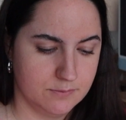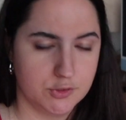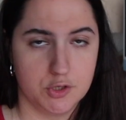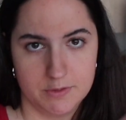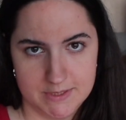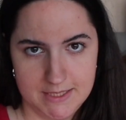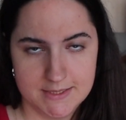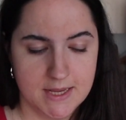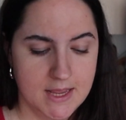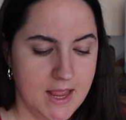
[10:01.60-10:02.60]
return
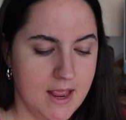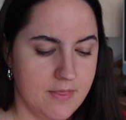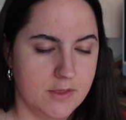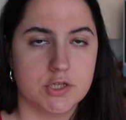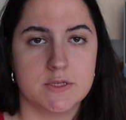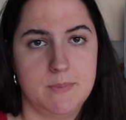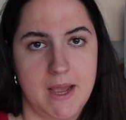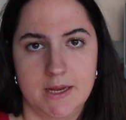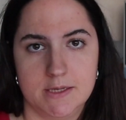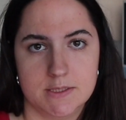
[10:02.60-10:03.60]
date, and then just
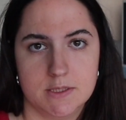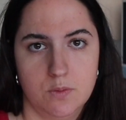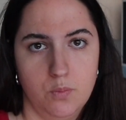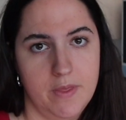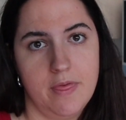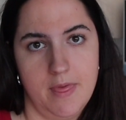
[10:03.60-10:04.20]
buy it with